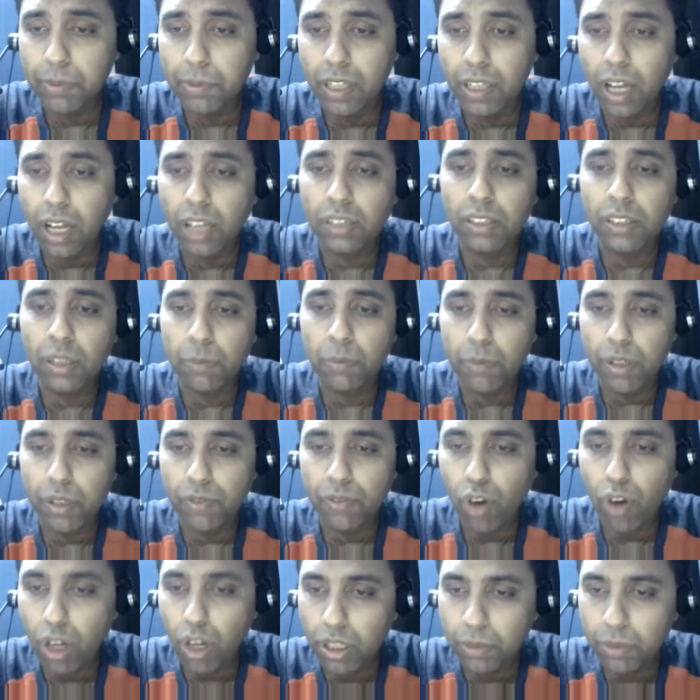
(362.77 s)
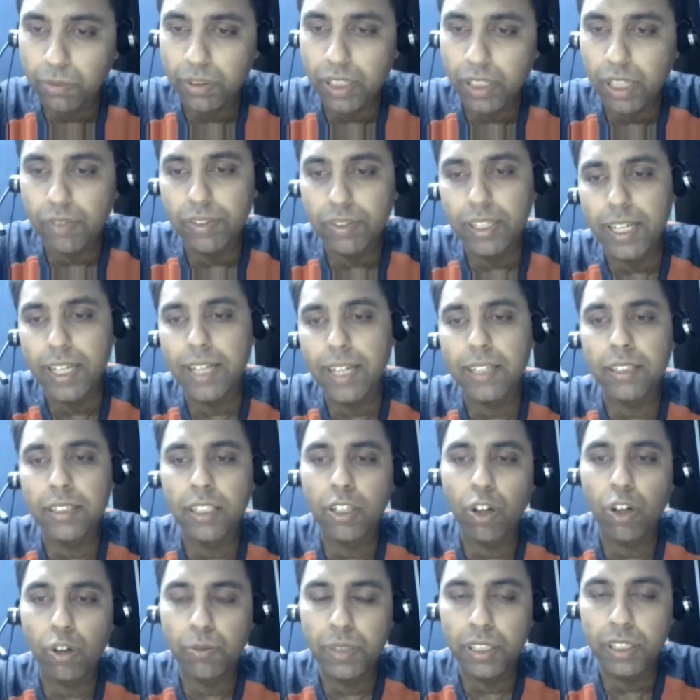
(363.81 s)
large number of columns that we get in the
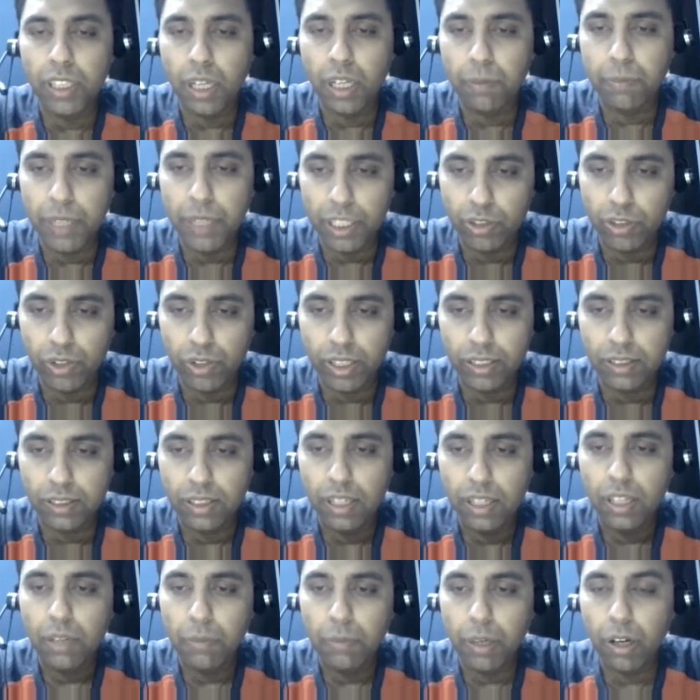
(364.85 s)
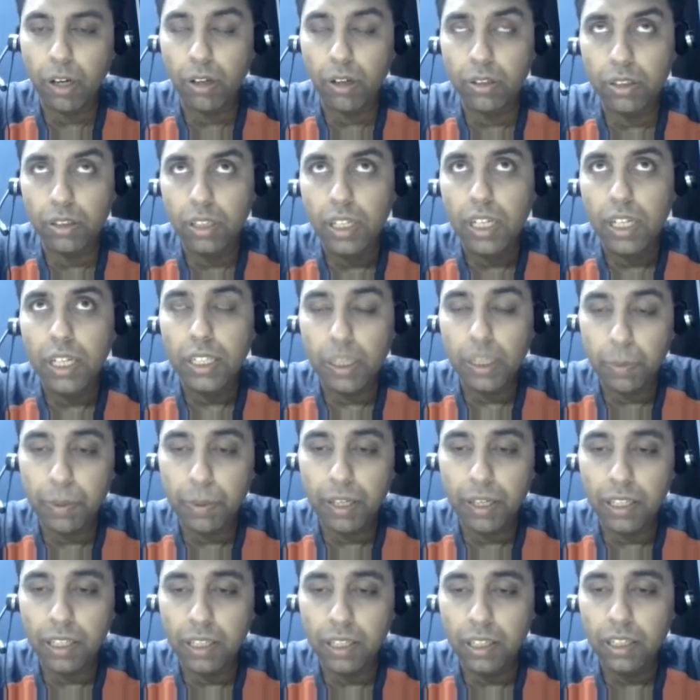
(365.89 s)
document term matrix, because
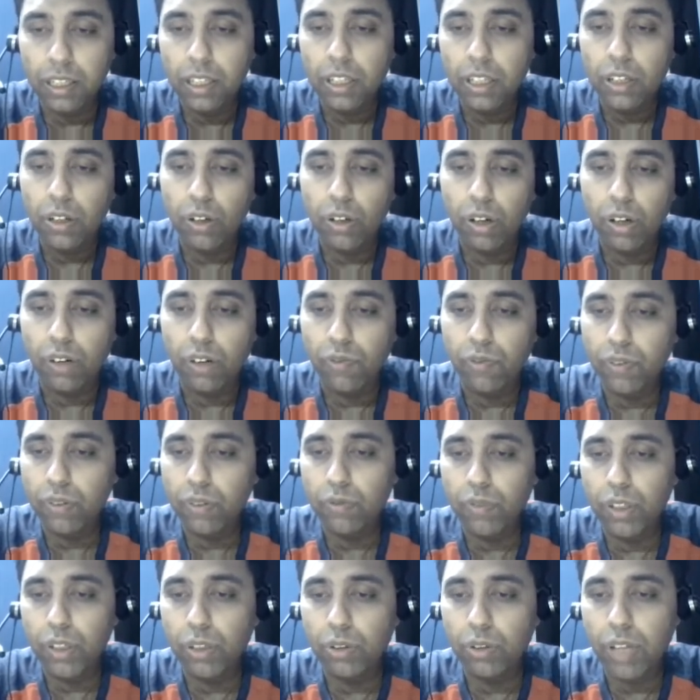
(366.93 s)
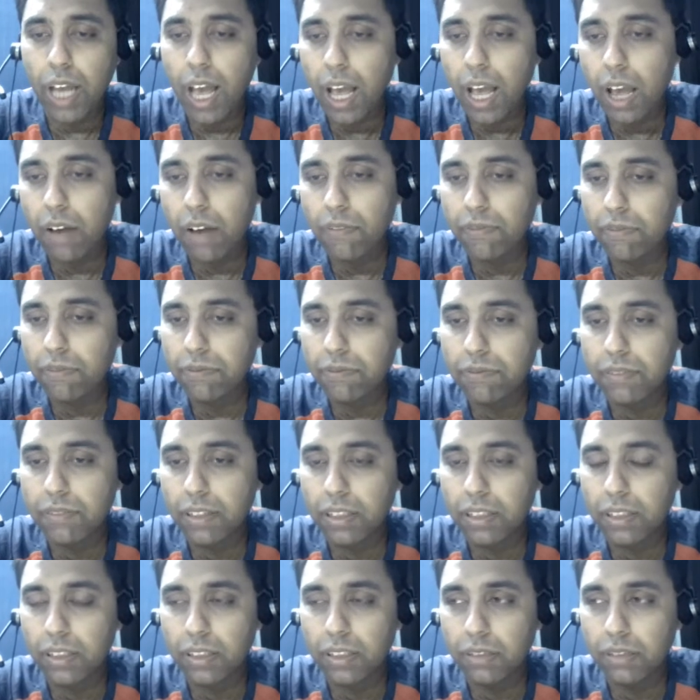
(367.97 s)
typically we would have
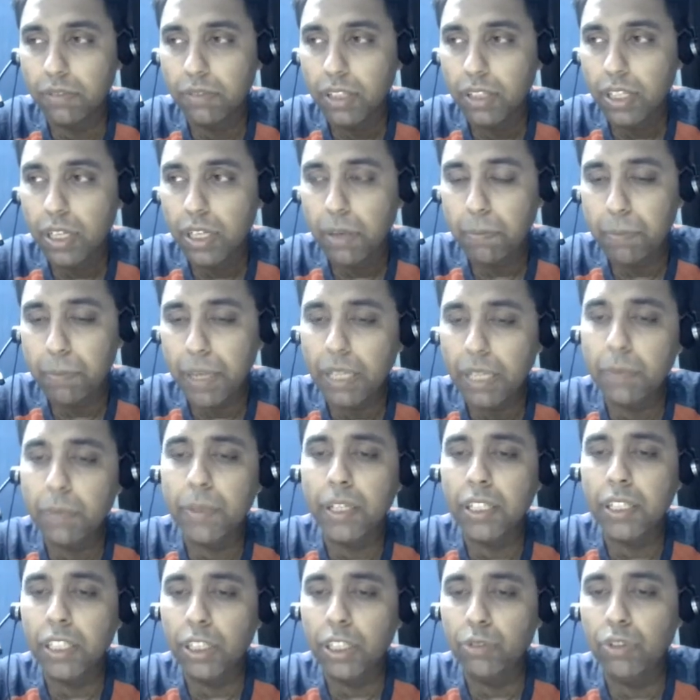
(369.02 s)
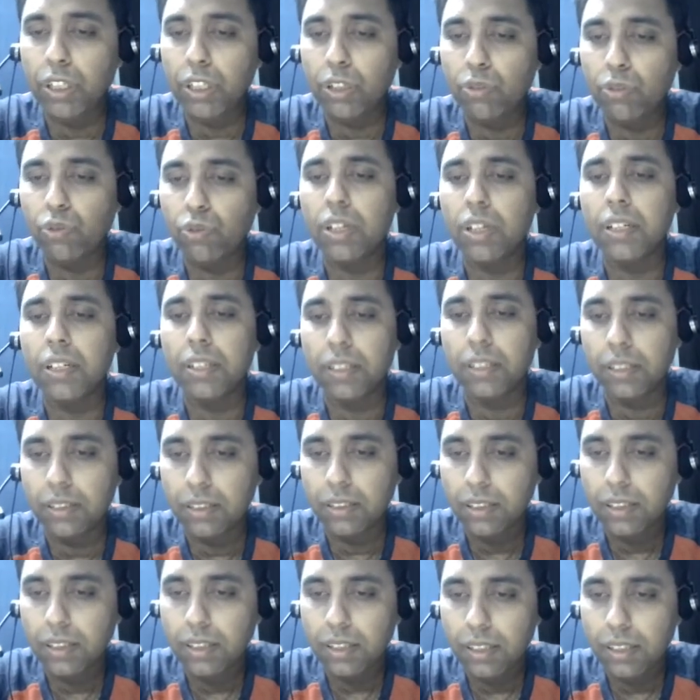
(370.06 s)
many unique words
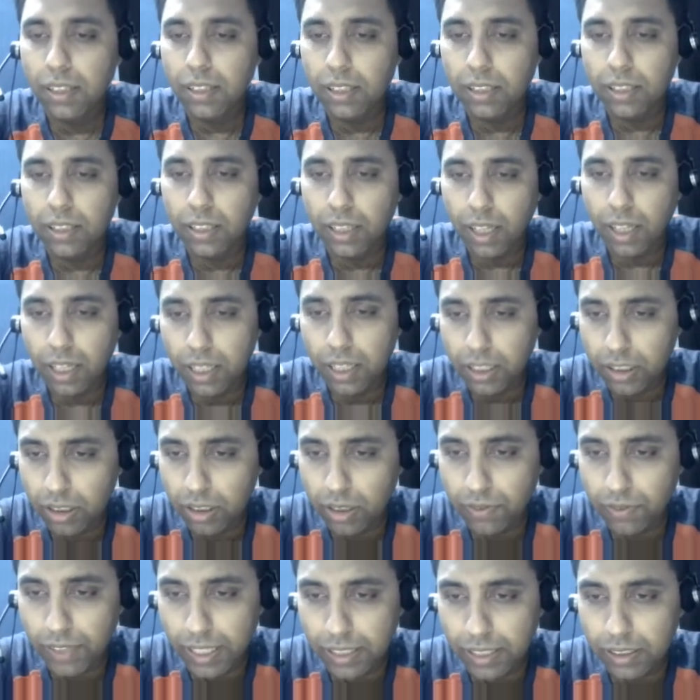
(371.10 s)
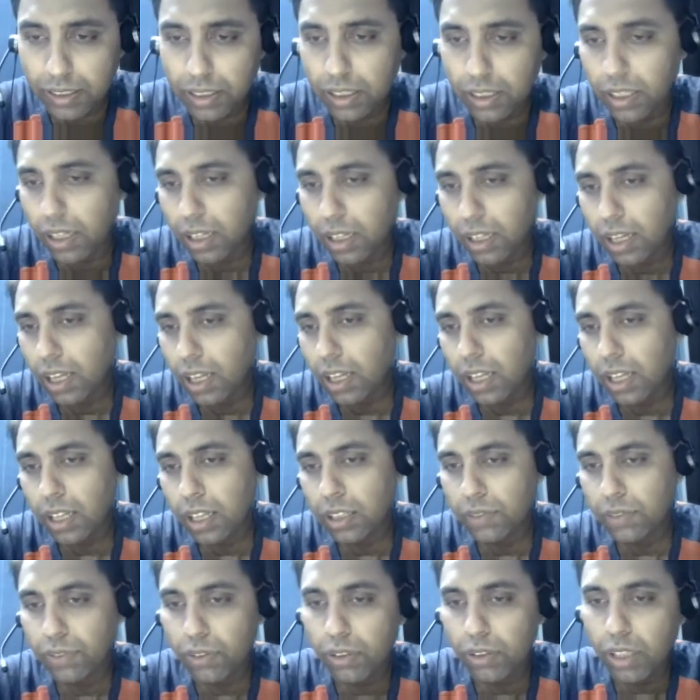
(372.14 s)
in a collection of text data. And
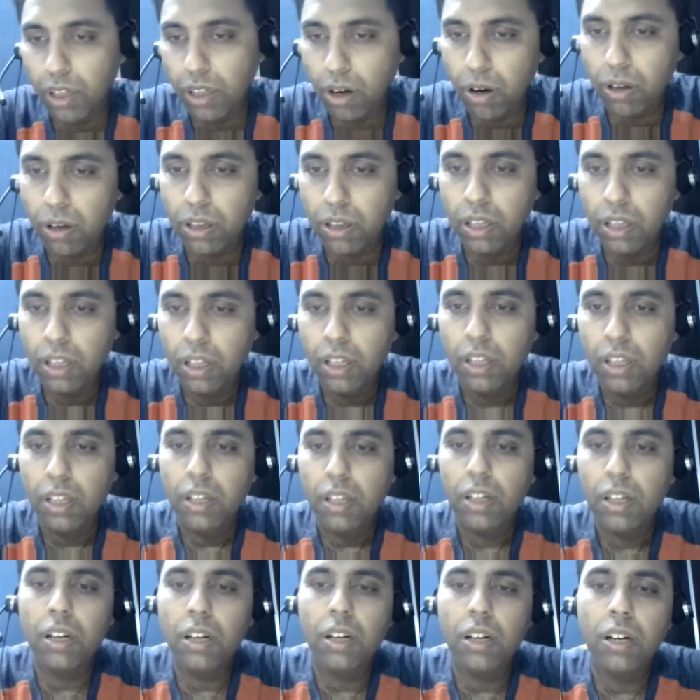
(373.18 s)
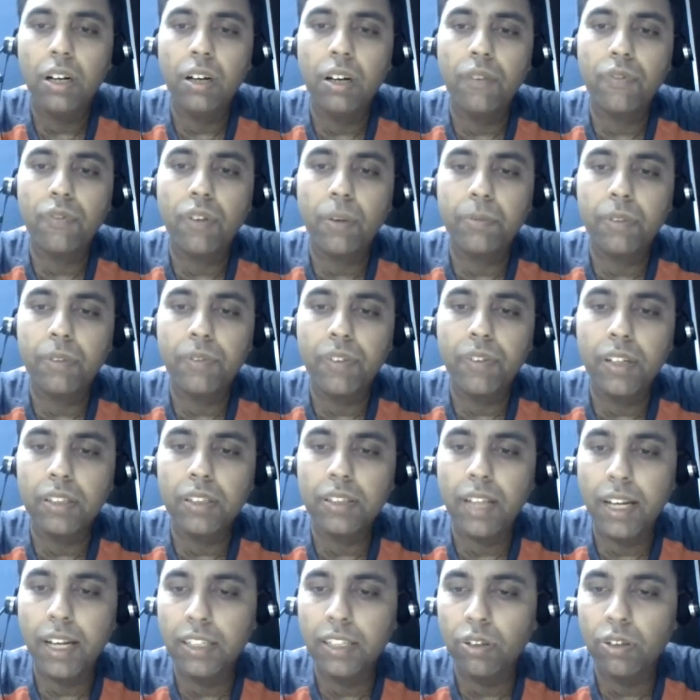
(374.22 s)
if you recall from the
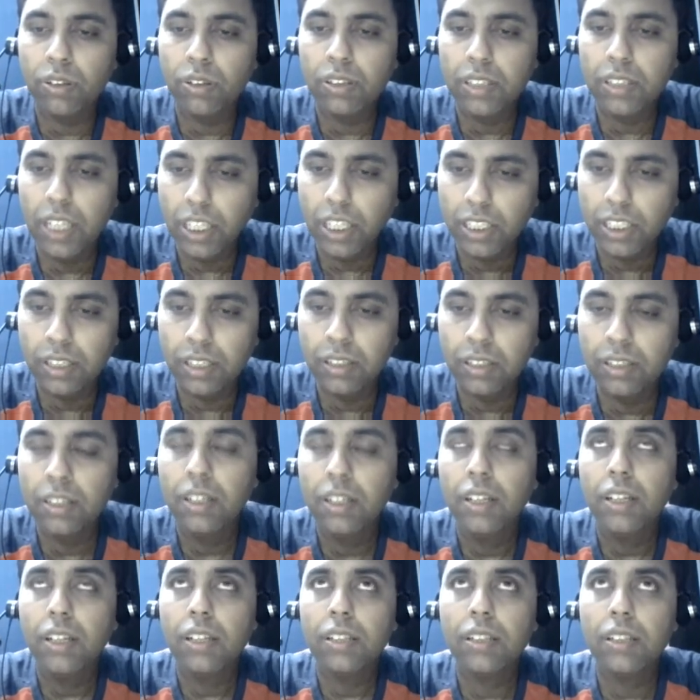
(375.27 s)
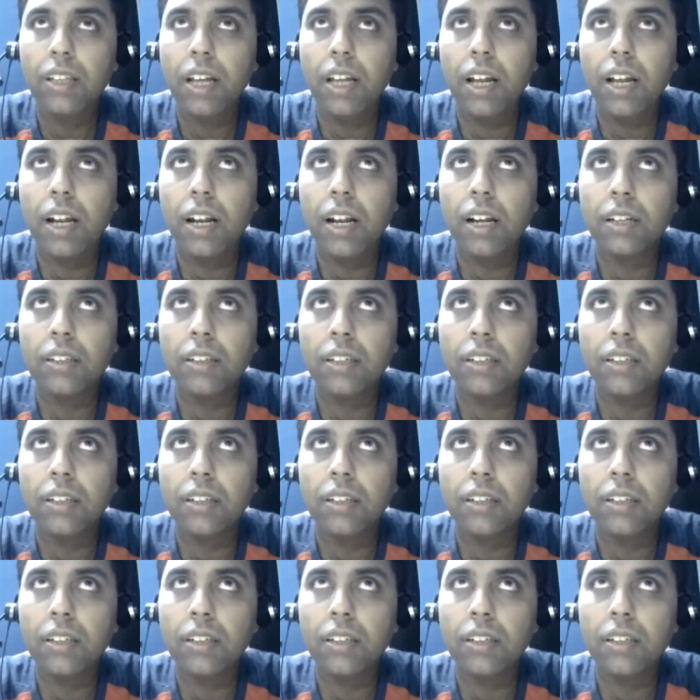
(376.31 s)
first hands-on session, that